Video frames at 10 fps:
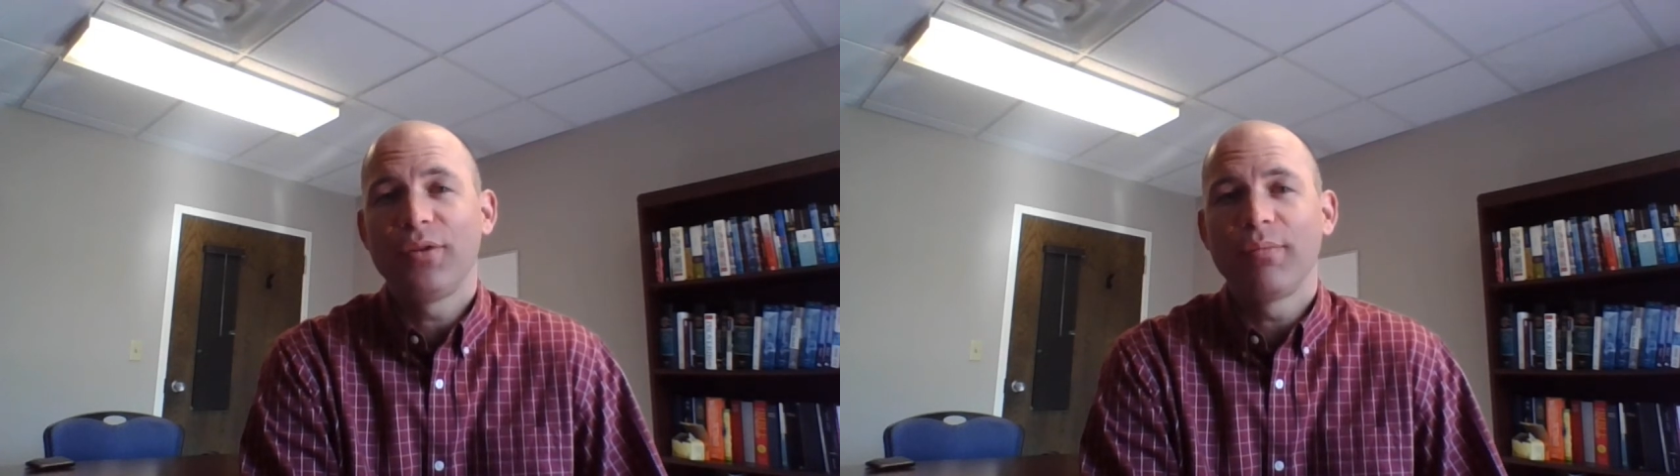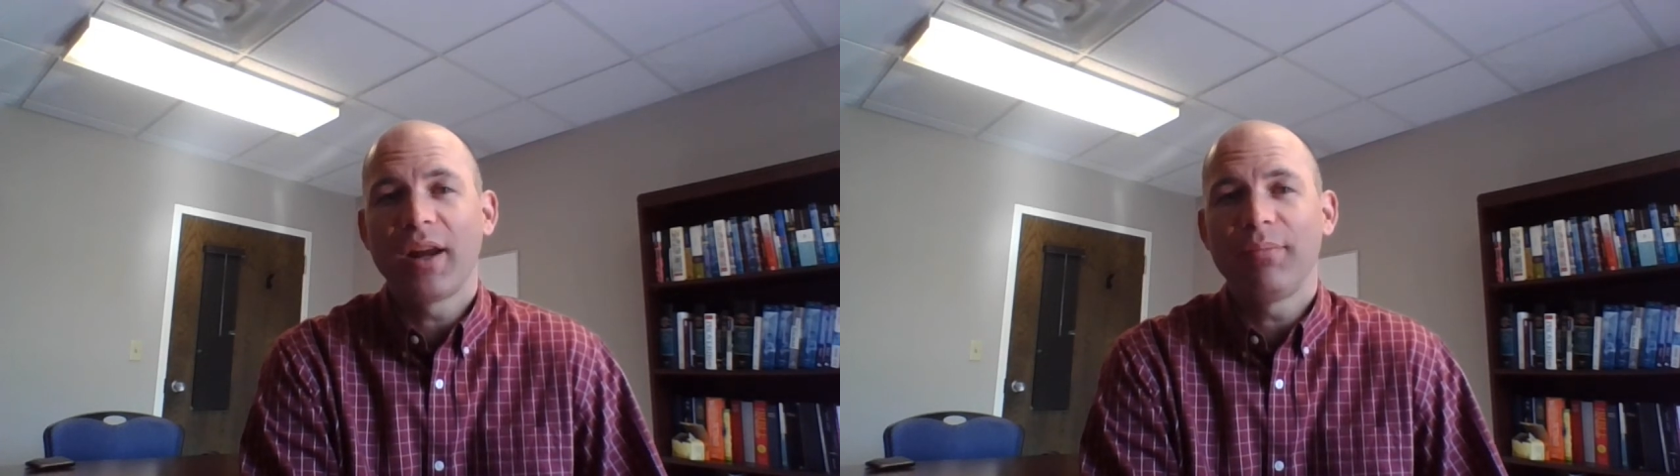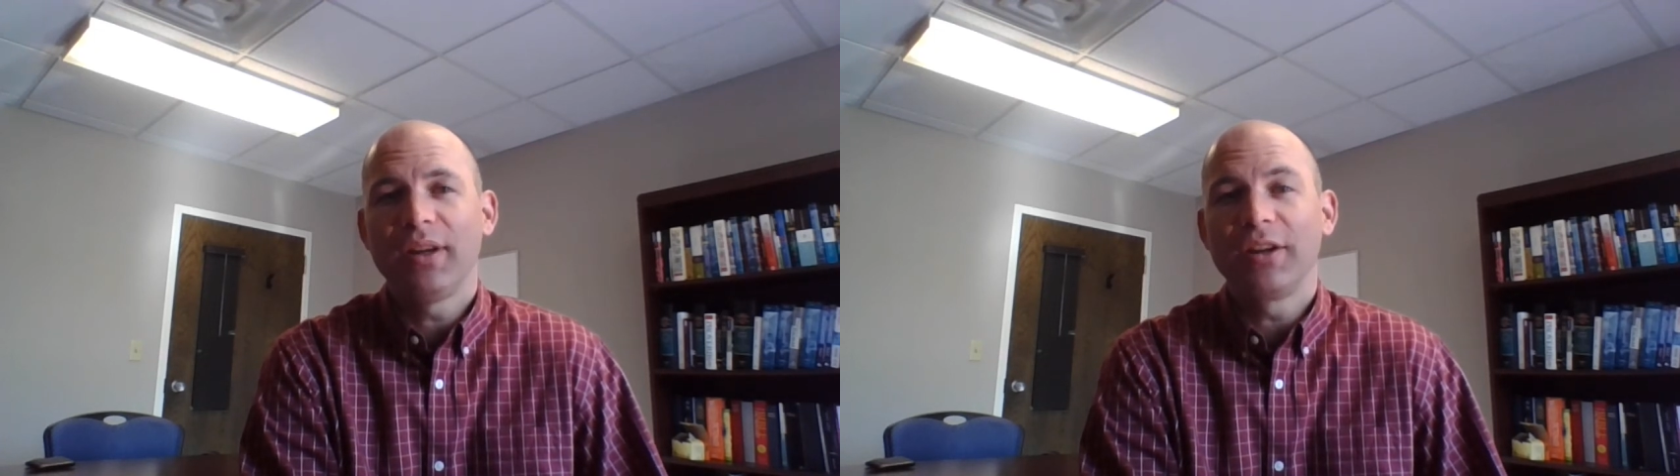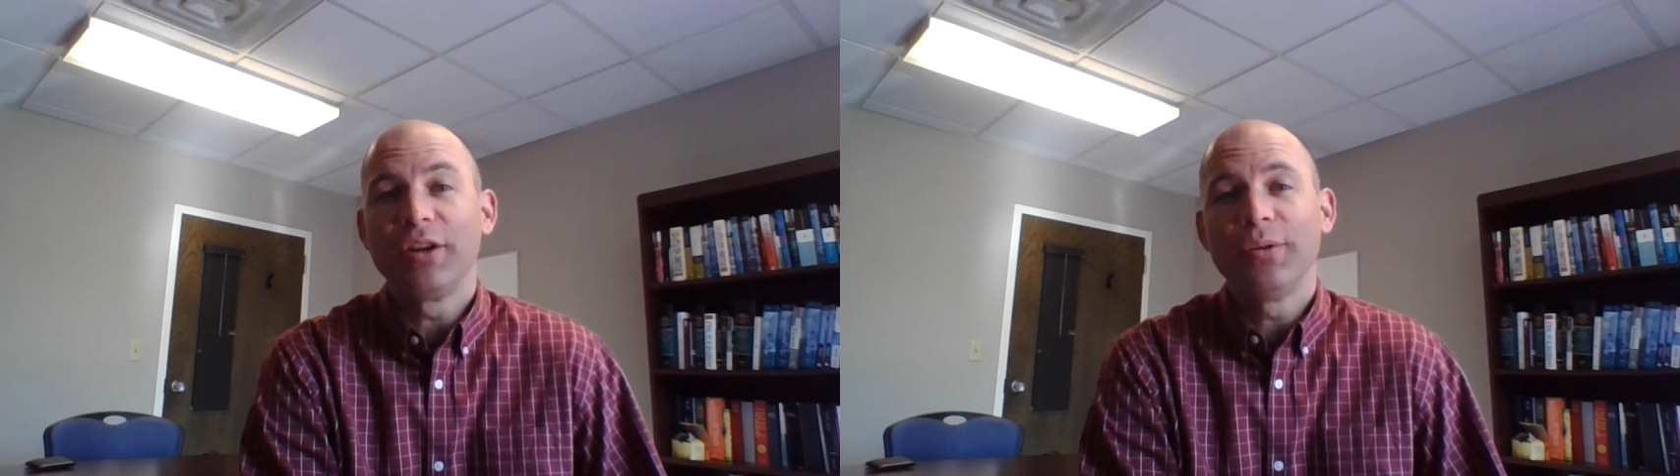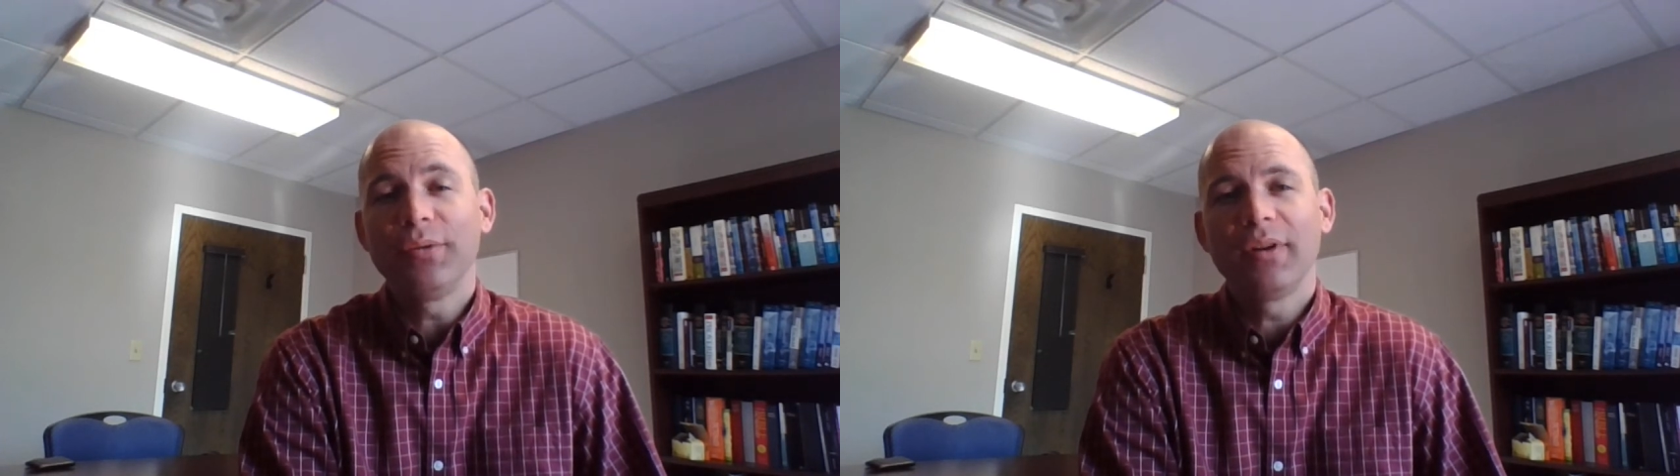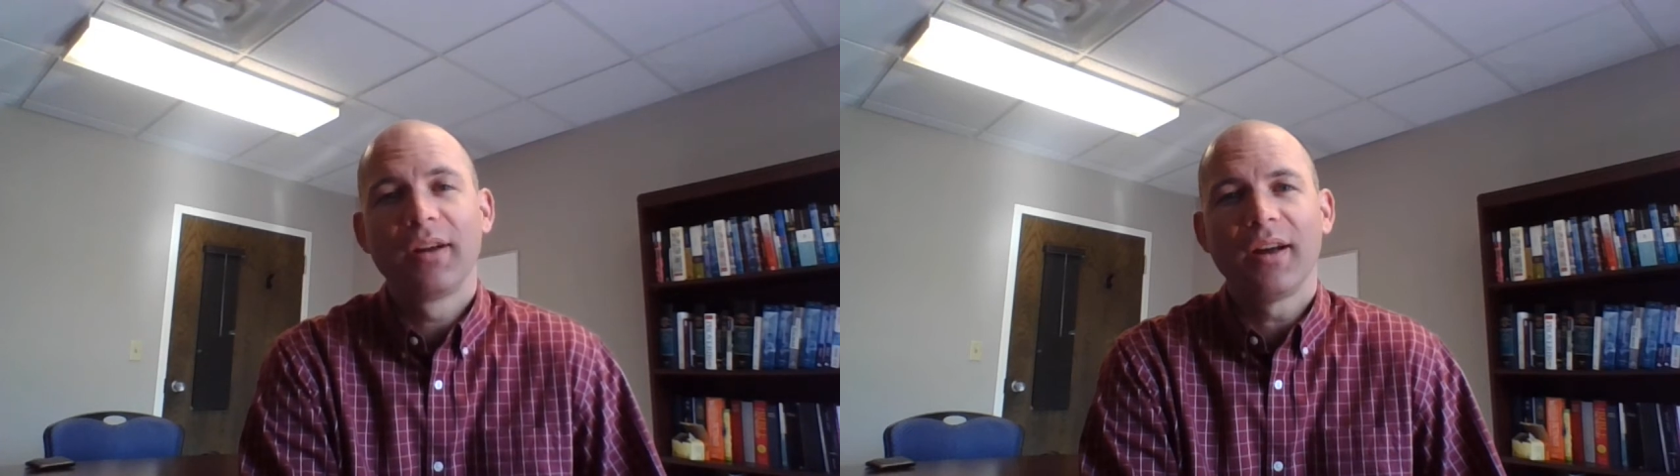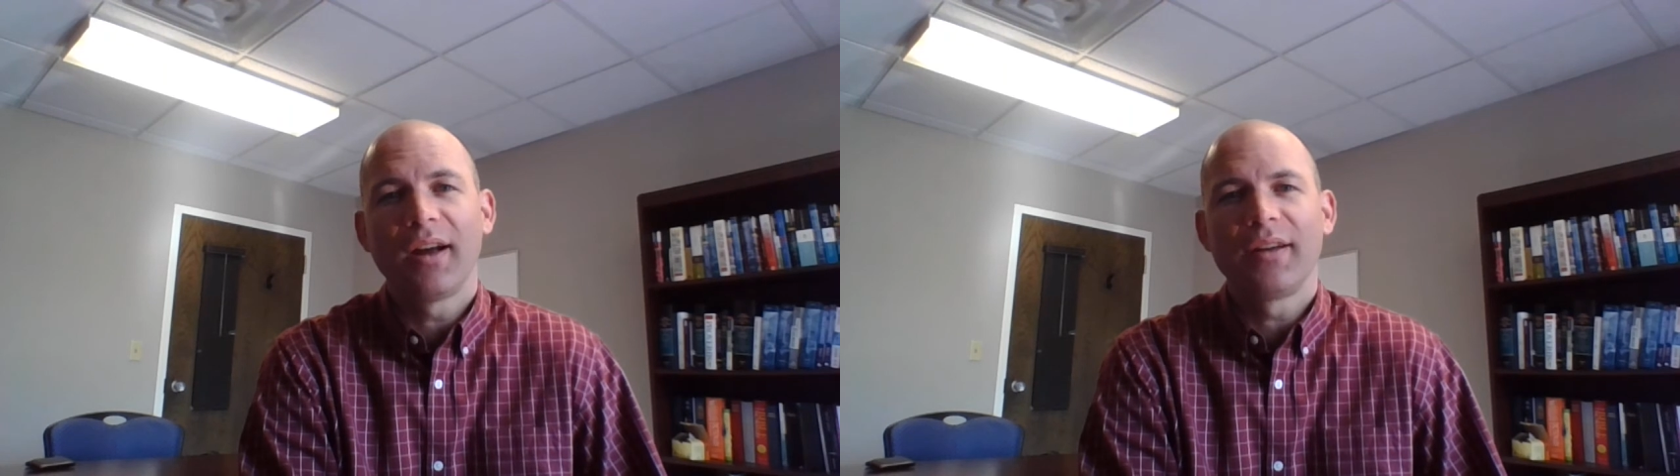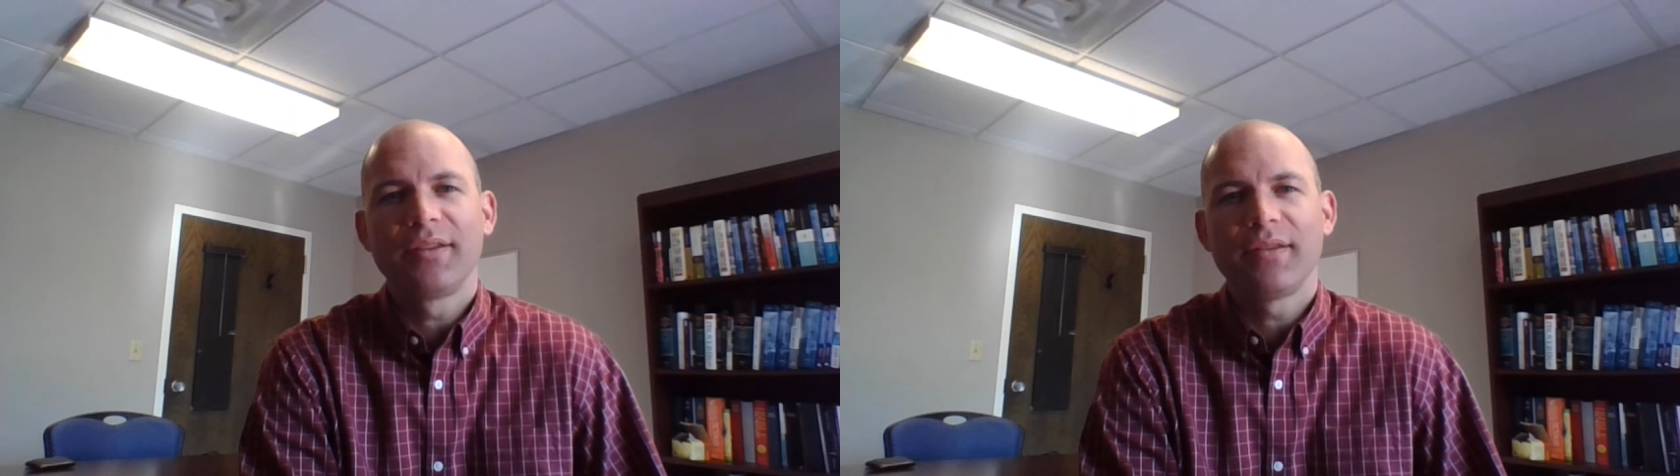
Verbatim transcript: who might be new uh,